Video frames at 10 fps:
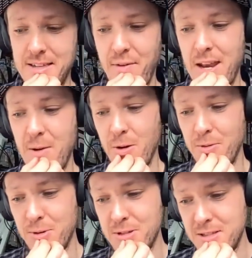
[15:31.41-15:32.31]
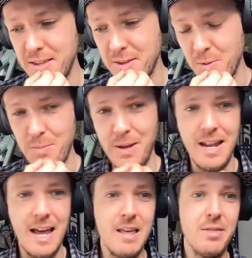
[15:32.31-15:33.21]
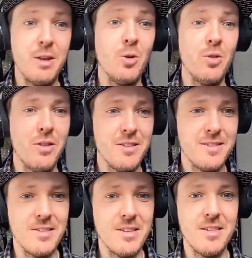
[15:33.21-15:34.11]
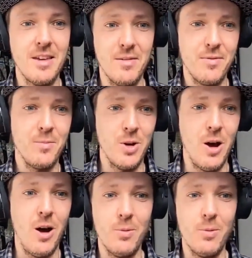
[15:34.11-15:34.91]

if anyone does think that we're being anything other than sensitive, we're not.